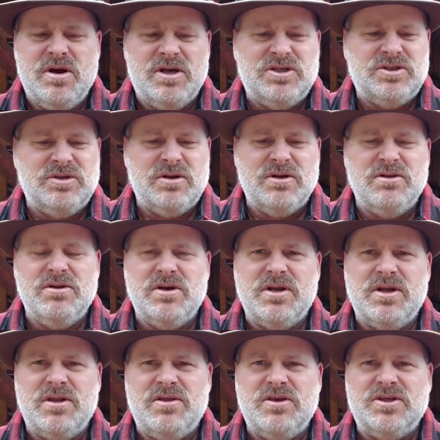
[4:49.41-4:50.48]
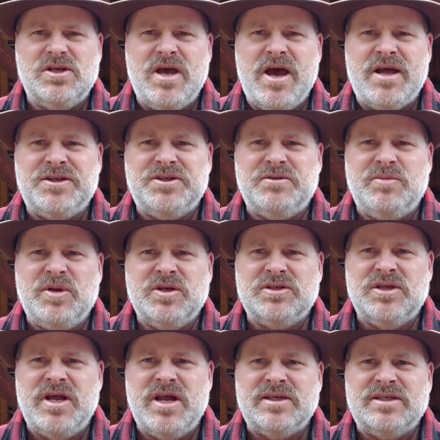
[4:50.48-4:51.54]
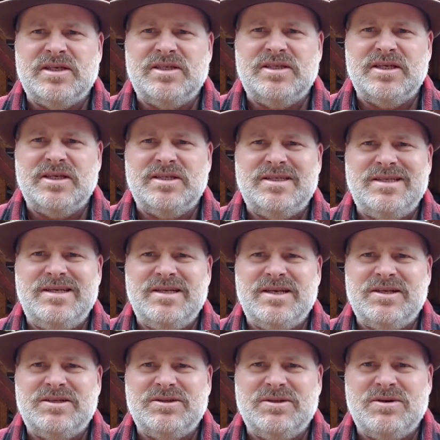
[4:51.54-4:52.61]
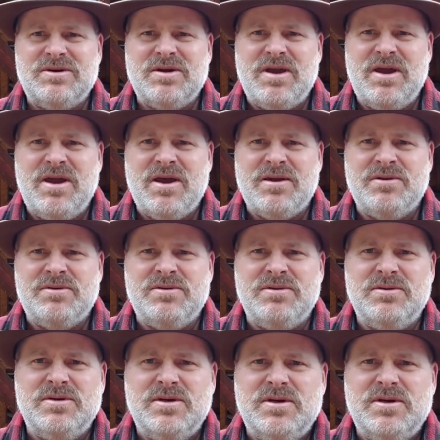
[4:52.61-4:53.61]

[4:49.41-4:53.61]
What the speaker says: I started looking at this hatchet because it has a 16-inch long handle